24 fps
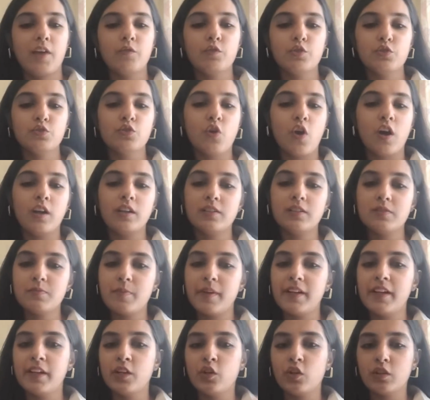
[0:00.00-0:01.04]
I was not
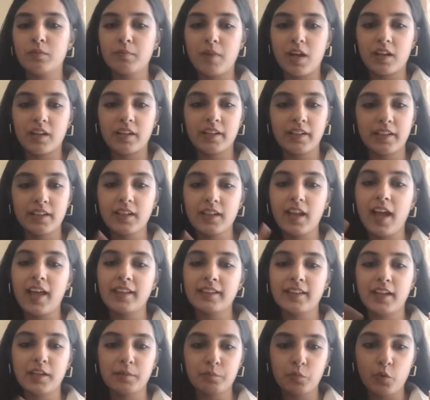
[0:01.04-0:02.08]
spending on marketing
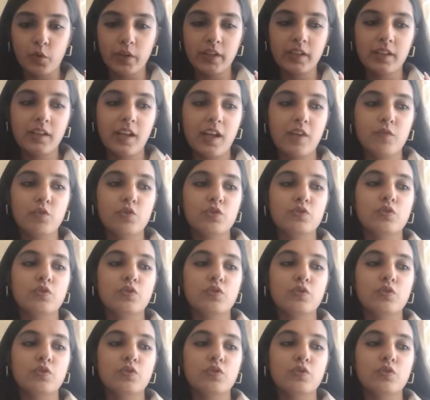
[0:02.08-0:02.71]
at that point.